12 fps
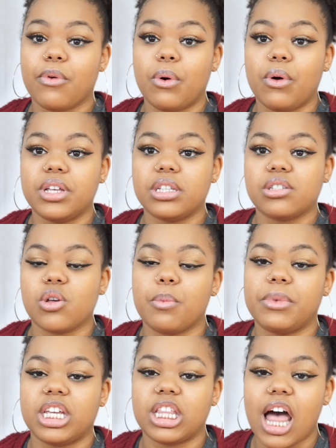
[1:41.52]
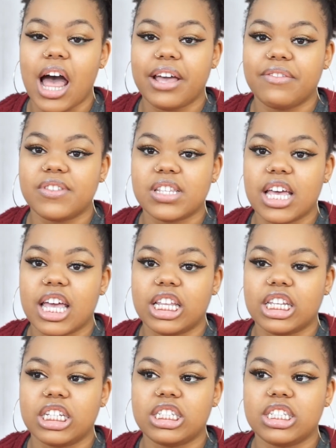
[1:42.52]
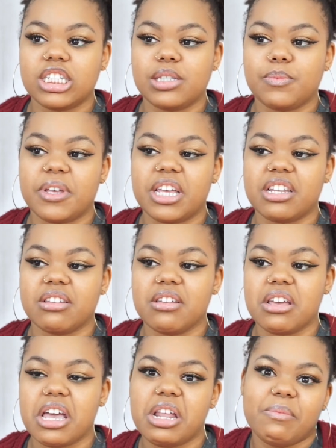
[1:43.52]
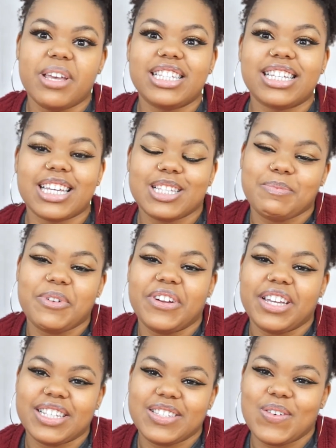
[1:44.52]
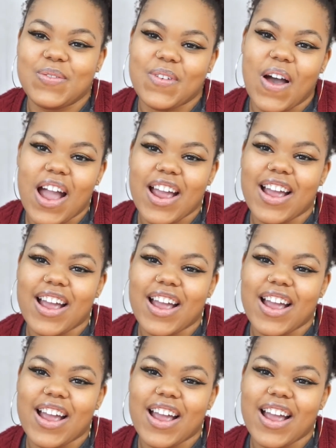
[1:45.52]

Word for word: role in so many lives and it's just been an amazing experience so far